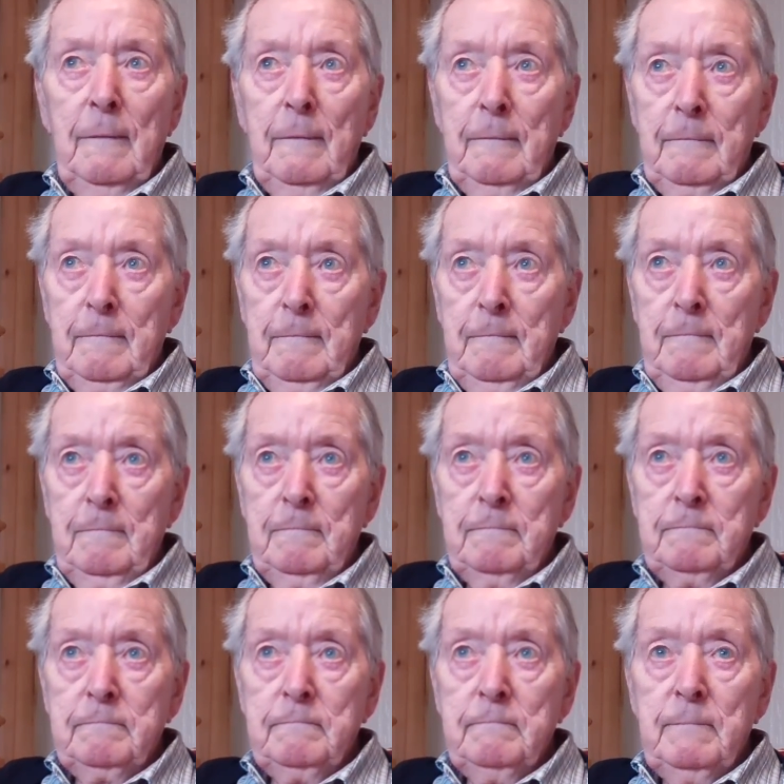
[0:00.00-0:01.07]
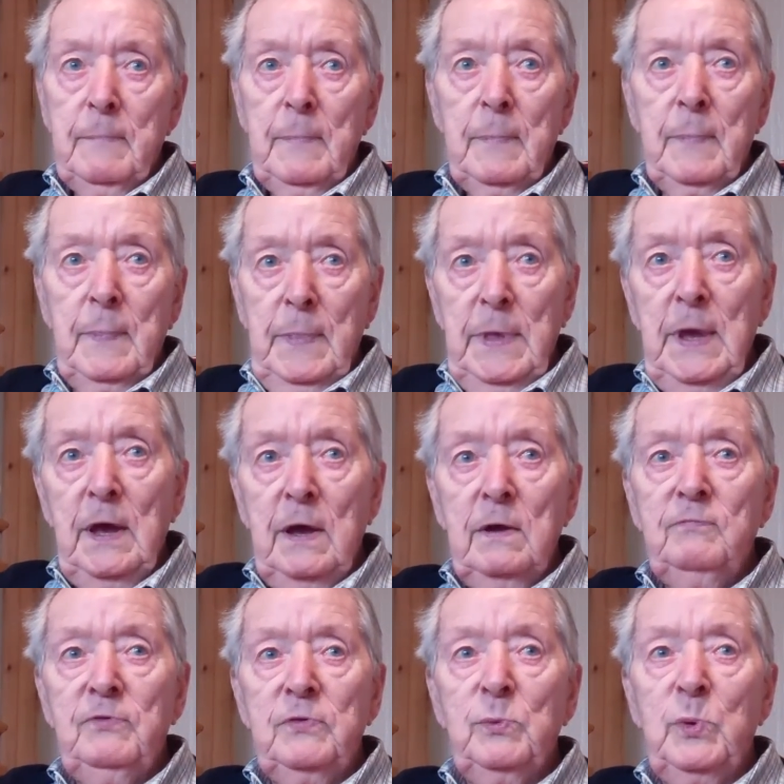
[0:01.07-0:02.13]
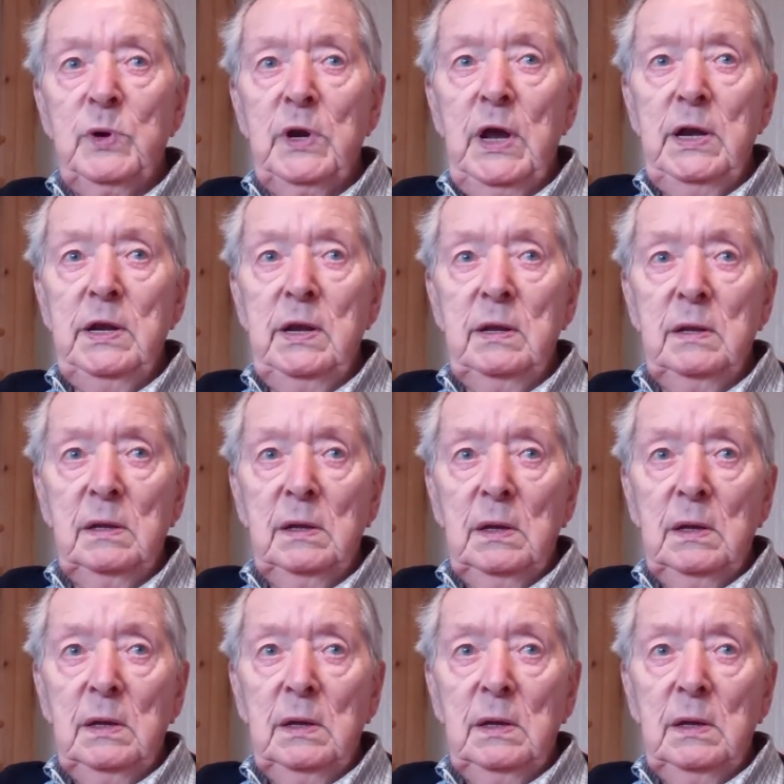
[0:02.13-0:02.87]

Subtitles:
fend for themselves? Yeah, if there were any.